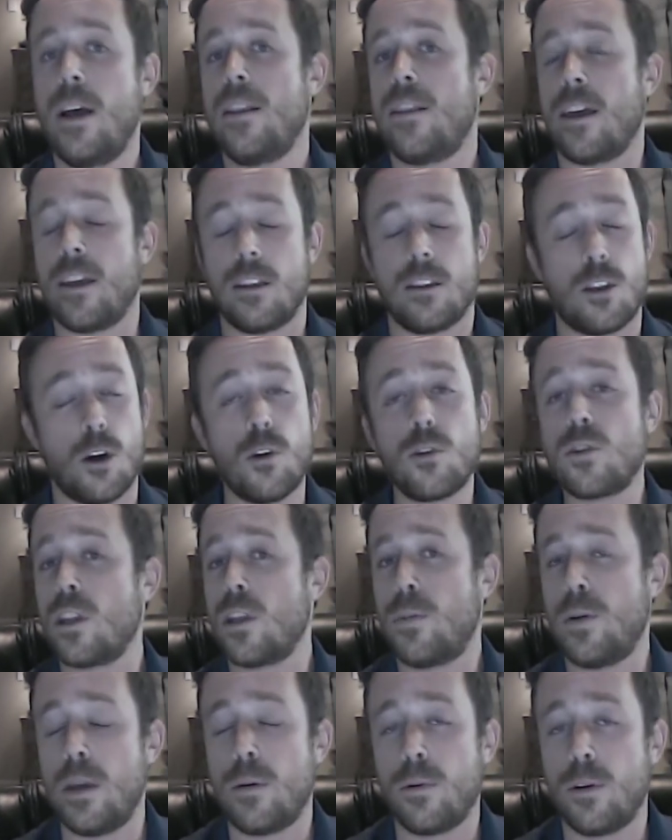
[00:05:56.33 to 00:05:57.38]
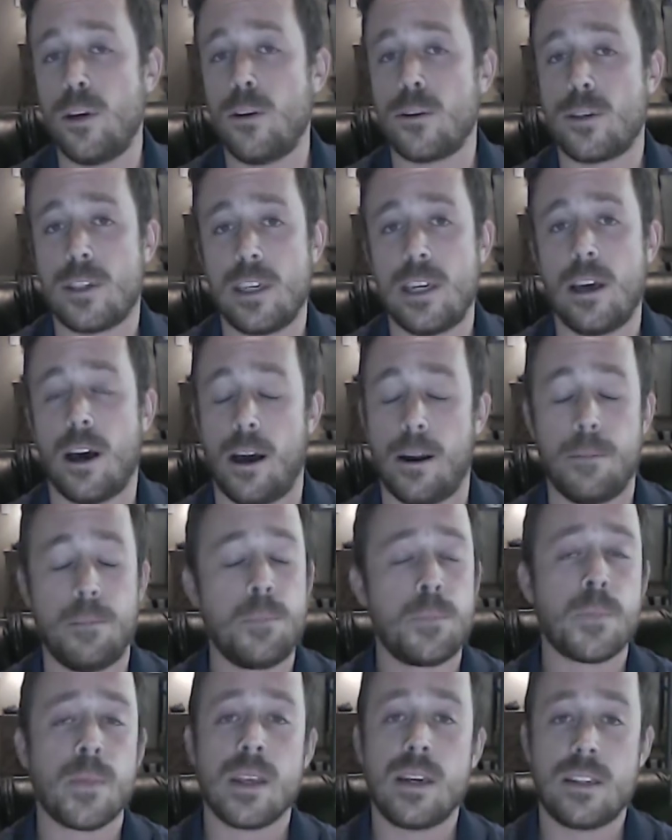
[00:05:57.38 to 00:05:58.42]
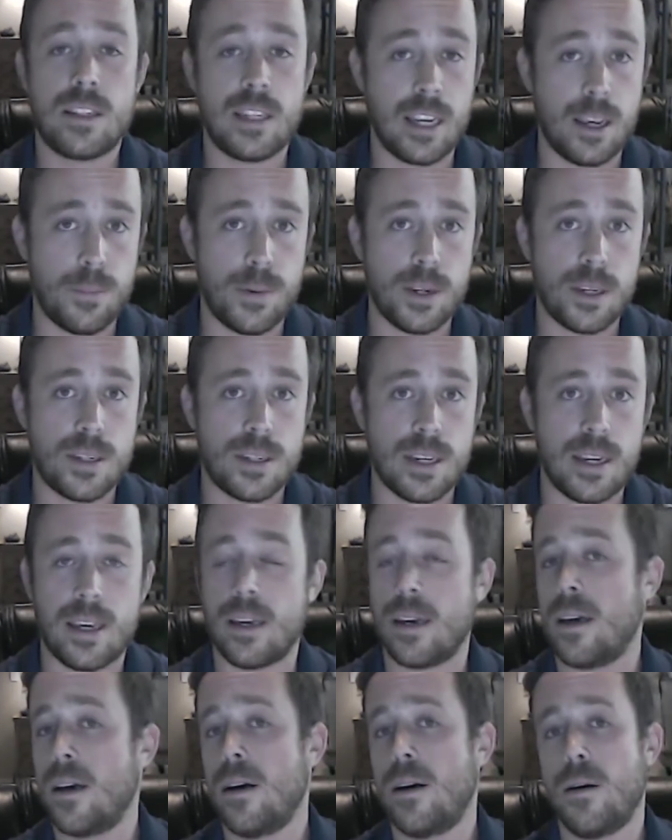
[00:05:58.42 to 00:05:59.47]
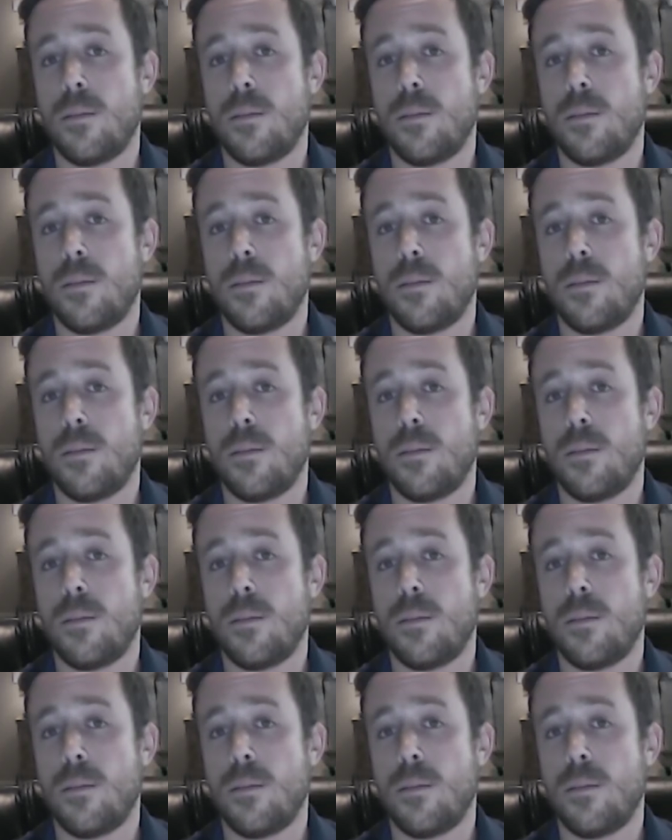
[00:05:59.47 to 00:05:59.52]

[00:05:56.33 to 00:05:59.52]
Those are the people you see on CNBC,